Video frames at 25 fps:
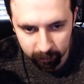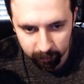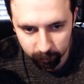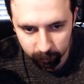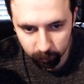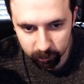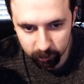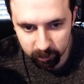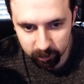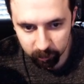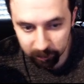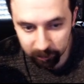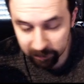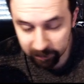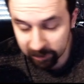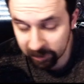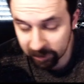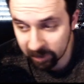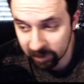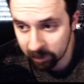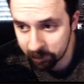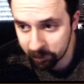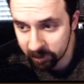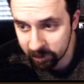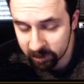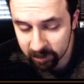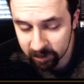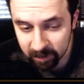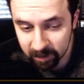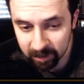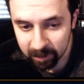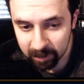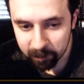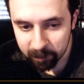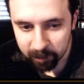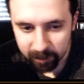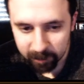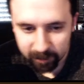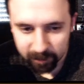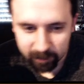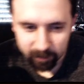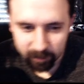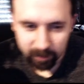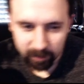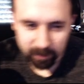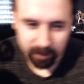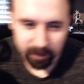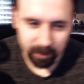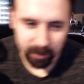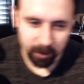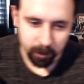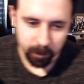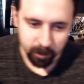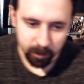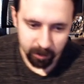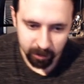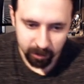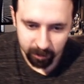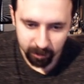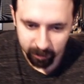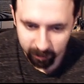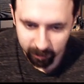Will she break the game this time? Let's find out.